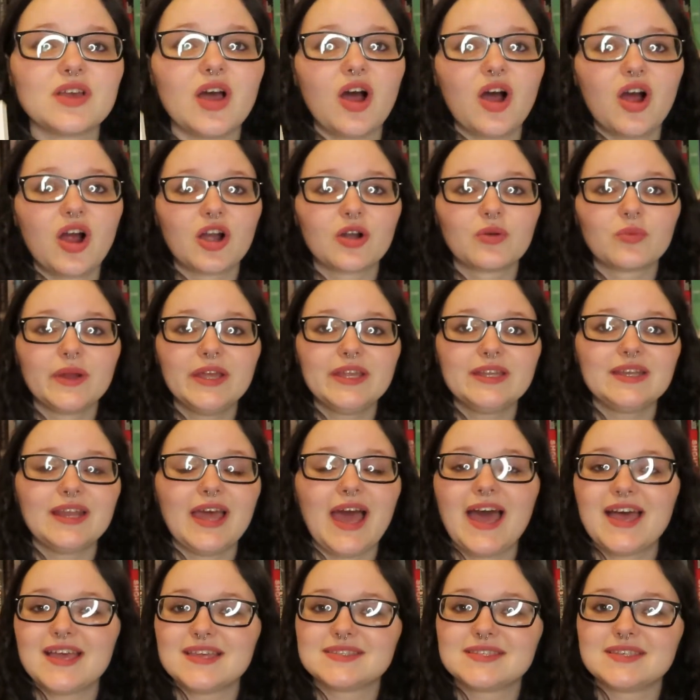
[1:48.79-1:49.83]
are written
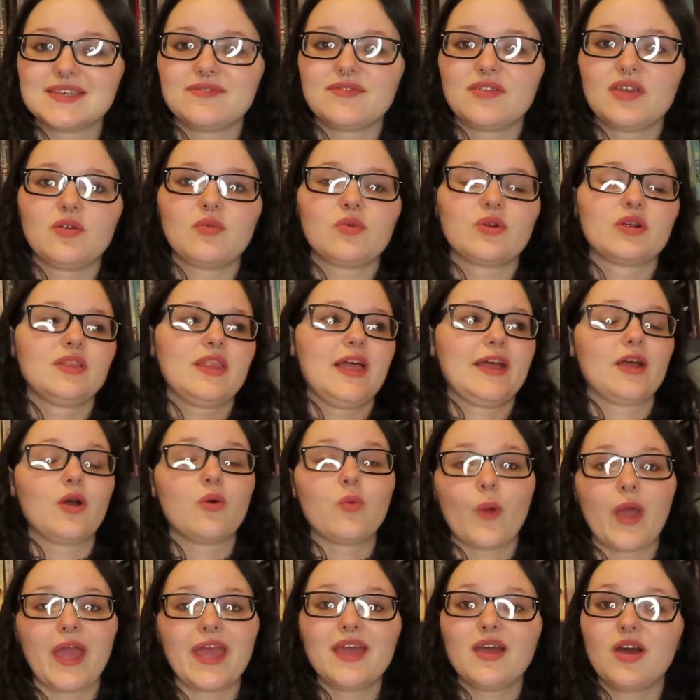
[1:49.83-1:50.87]
as if it were like a
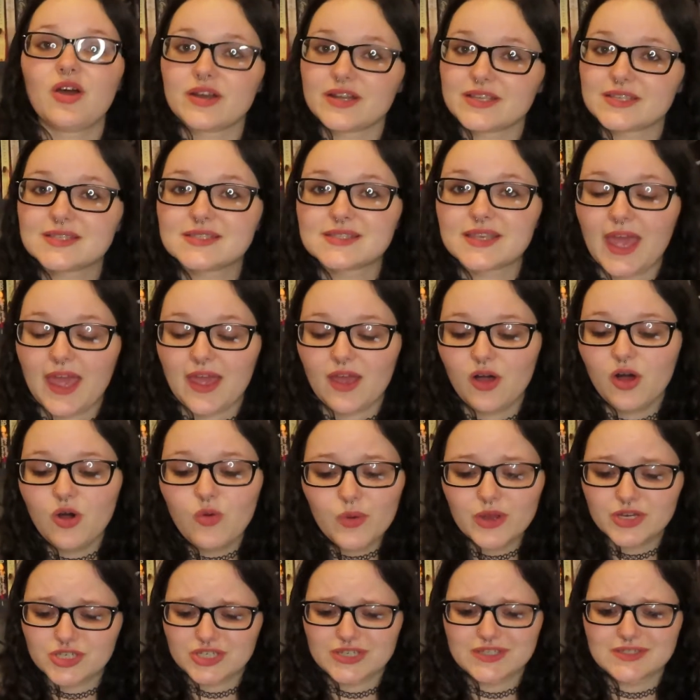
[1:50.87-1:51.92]
weight on a scale,
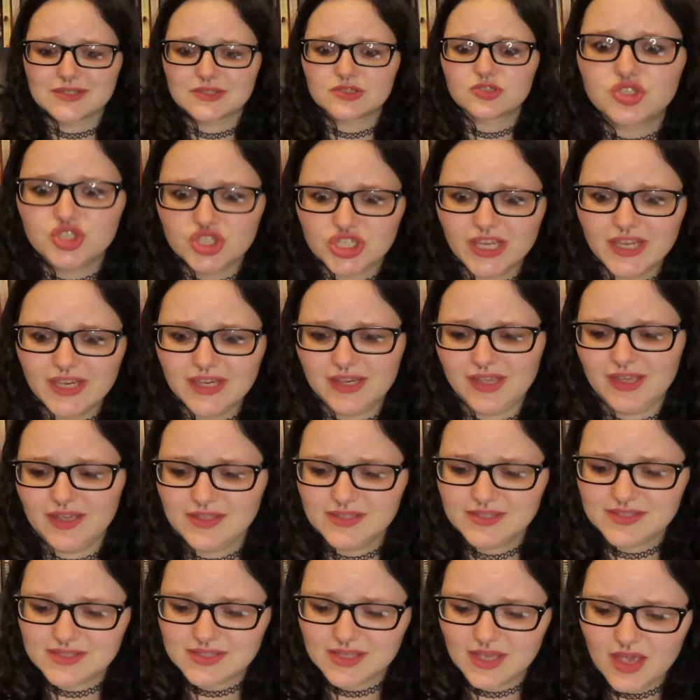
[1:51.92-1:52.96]
which is
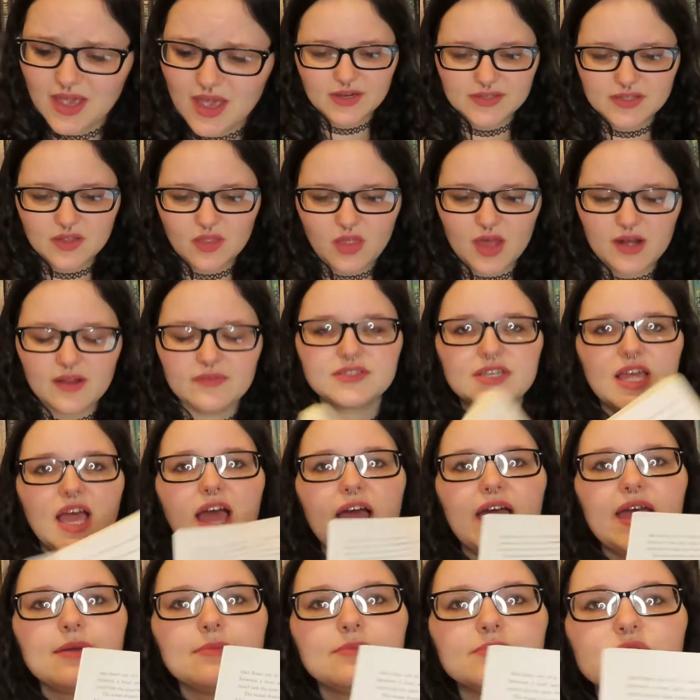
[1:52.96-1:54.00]
genius. There's a lot of
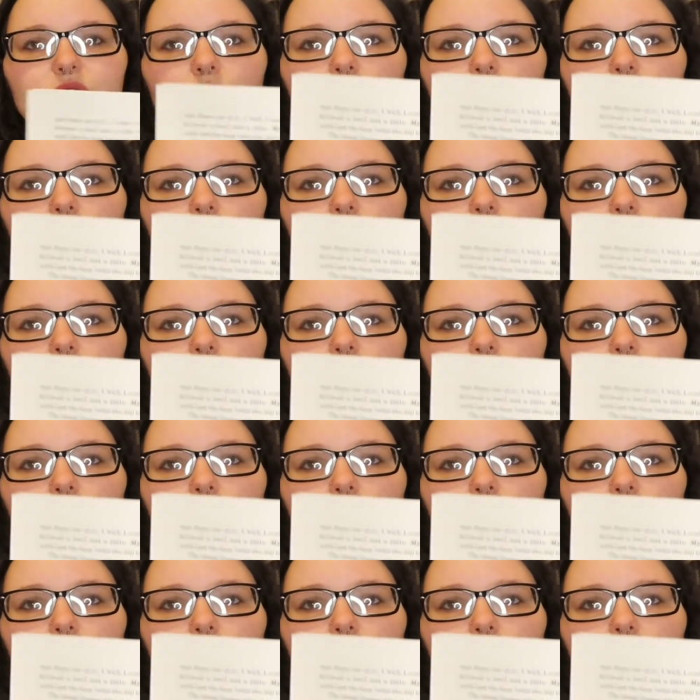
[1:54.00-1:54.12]
times